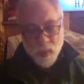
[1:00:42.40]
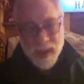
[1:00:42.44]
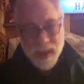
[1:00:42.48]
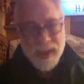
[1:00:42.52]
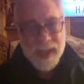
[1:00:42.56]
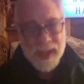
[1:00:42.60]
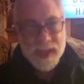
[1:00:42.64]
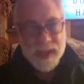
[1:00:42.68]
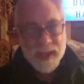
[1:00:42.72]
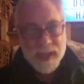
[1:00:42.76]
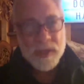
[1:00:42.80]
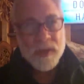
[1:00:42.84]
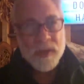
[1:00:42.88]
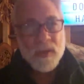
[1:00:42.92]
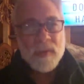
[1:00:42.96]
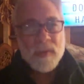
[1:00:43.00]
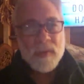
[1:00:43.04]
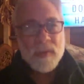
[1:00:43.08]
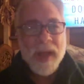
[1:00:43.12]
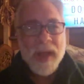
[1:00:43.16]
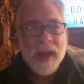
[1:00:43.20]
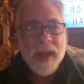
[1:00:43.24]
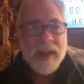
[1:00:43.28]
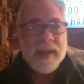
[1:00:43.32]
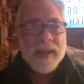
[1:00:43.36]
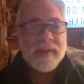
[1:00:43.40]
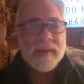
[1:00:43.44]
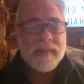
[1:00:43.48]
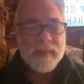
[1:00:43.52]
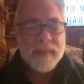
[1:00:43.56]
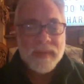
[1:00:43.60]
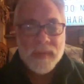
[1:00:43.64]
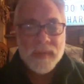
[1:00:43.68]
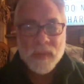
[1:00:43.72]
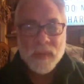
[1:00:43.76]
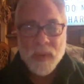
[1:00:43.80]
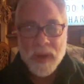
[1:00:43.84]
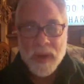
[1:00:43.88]
What can you do about it?
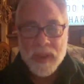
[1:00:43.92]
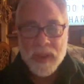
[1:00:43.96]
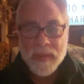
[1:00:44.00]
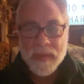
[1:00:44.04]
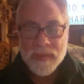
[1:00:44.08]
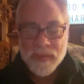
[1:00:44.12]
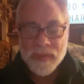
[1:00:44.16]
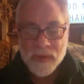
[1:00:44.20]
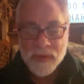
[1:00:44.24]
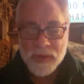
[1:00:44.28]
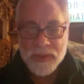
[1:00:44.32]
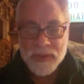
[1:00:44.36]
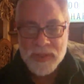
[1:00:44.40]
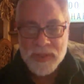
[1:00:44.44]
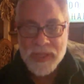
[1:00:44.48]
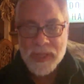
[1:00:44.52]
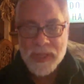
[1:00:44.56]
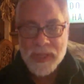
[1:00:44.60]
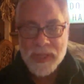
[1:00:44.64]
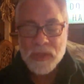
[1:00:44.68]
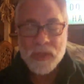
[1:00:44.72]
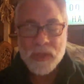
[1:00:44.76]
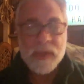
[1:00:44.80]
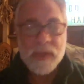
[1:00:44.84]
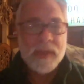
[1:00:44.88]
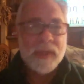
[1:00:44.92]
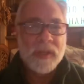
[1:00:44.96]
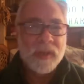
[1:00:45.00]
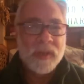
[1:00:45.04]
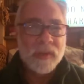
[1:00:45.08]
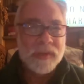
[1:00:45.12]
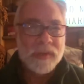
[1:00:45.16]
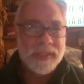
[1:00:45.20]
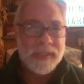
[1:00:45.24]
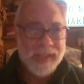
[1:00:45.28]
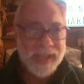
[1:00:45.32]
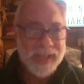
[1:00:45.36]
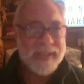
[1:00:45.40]
One of the first things you can
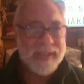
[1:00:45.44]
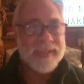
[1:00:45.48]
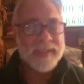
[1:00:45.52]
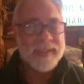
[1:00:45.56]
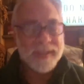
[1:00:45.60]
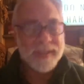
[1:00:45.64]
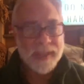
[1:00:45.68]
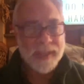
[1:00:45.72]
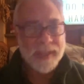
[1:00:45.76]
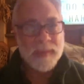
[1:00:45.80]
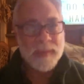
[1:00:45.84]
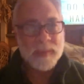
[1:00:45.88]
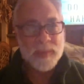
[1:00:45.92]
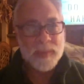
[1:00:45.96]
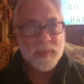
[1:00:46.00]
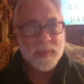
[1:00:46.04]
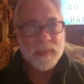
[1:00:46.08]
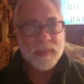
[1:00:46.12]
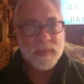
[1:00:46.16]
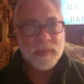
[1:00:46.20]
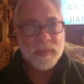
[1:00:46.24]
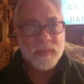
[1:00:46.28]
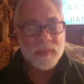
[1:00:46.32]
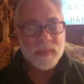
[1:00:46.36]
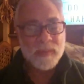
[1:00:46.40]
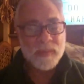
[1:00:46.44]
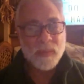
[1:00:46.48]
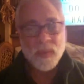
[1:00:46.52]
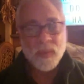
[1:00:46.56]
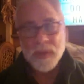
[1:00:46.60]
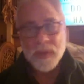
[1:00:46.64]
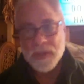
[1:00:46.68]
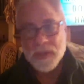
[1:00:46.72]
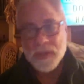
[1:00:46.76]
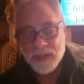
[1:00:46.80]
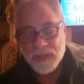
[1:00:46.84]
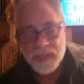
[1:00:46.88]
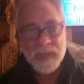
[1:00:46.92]
do is get sleep,
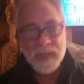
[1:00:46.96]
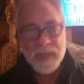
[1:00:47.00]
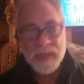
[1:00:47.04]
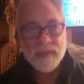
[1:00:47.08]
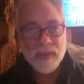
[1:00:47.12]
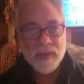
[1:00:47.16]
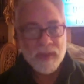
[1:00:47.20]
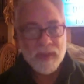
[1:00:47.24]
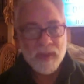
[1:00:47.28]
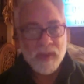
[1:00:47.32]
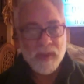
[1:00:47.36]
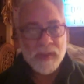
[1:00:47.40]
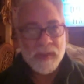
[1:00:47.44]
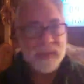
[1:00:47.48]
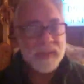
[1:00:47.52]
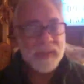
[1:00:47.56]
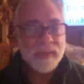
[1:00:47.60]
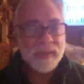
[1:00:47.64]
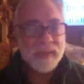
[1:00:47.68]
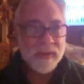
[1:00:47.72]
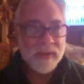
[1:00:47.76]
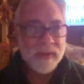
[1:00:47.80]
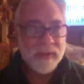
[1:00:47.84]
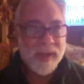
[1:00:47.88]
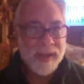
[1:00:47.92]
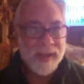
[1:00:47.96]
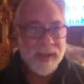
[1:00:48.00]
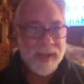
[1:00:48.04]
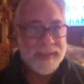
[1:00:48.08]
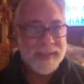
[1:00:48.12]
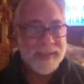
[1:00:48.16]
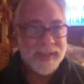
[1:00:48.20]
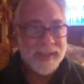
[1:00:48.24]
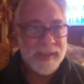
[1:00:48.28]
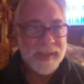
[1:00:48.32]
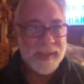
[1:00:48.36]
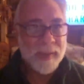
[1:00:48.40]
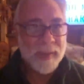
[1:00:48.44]
which is difficult if you're not
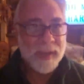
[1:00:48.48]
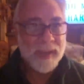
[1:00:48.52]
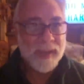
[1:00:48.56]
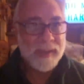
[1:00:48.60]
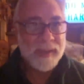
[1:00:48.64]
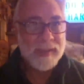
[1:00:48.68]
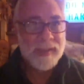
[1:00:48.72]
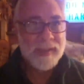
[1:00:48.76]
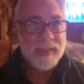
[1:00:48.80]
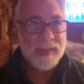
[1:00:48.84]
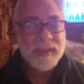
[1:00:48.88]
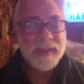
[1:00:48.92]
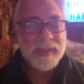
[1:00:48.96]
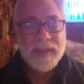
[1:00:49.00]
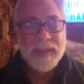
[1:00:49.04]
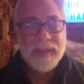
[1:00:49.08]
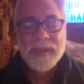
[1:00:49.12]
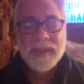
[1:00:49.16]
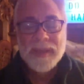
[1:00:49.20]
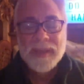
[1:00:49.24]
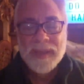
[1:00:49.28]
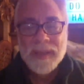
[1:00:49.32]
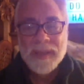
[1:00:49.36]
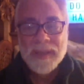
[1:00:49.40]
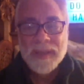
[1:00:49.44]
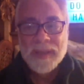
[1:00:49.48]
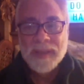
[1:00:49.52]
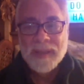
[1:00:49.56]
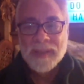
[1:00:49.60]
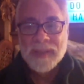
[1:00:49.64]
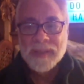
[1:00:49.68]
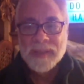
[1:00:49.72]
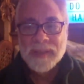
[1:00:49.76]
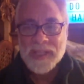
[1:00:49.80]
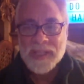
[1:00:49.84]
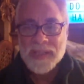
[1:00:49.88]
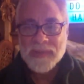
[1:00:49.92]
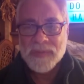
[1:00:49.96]
sleeping.
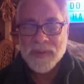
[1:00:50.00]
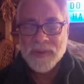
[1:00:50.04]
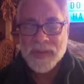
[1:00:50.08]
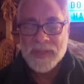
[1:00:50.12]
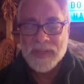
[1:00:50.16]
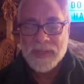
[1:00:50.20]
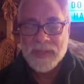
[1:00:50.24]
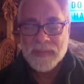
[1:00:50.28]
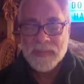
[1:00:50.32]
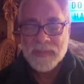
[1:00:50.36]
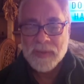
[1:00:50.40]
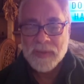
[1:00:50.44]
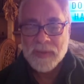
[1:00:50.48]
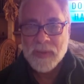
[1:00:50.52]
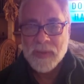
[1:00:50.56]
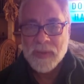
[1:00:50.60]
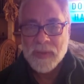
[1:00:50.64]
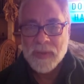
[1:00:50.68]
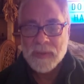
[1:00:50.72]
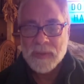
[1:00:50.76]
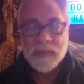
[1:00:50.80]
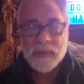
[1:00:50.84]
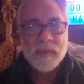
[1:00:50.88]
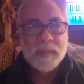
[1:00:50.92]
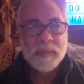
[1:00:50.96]
That's very difficult.